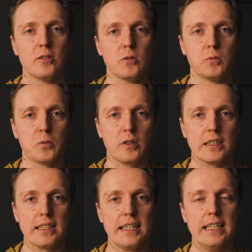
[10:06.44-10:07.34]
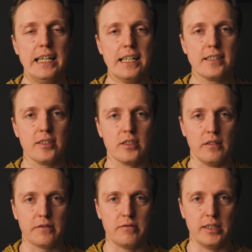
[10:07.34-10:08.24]
to work there as a
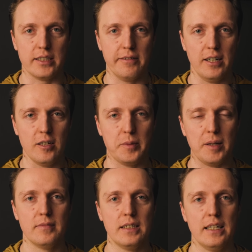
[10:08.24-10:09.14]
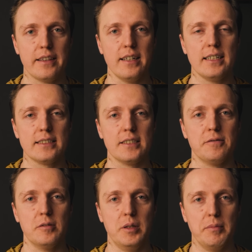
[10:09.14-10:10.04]
software developer? And the answer
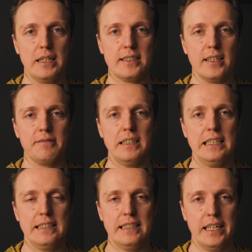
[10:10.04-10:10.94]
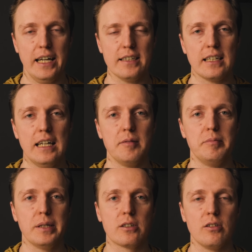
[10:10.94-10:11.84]
for me myself is yes,
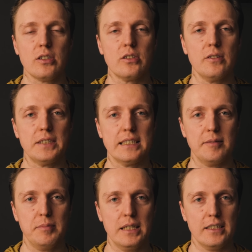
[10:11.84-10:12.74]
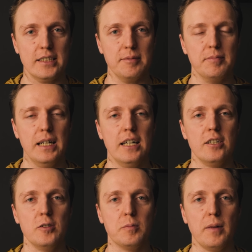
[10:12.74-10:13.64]
because of stability.
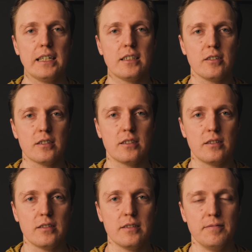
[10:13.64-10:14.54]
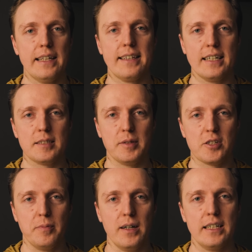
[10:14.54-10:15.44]
You might not earn that
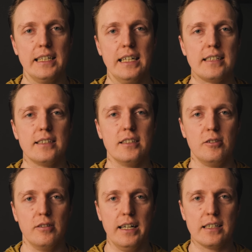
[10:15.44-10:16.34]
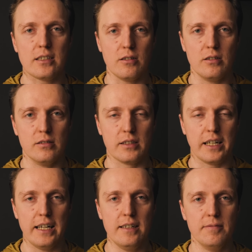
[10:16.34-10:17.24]
much money as in US or
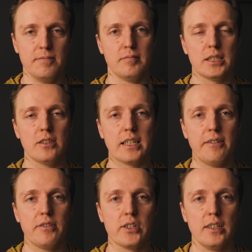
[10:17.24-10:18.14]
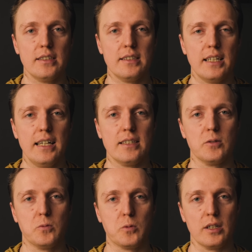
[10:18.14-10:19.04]
UK, but you have a really
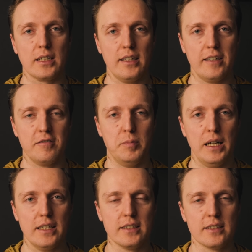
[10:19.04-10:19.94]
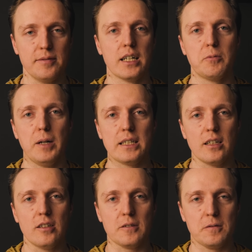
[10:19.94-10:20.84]
nice work-life balance, quite
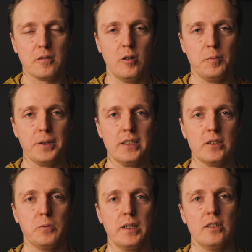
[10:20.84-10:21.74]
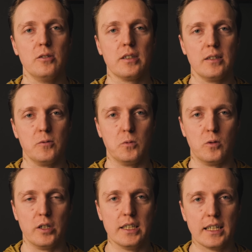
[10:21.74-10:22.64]
a lot of companies where you can
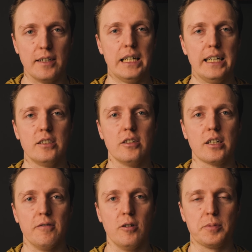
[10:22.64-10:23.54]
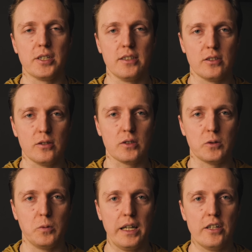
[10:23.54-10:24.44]
work, and you have options to
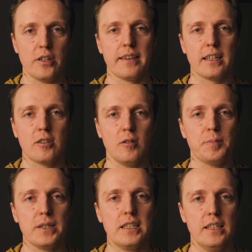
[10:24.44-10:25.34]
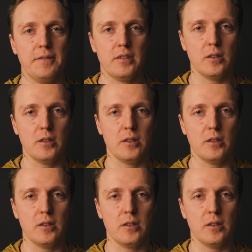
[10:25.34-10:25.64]
switch the company if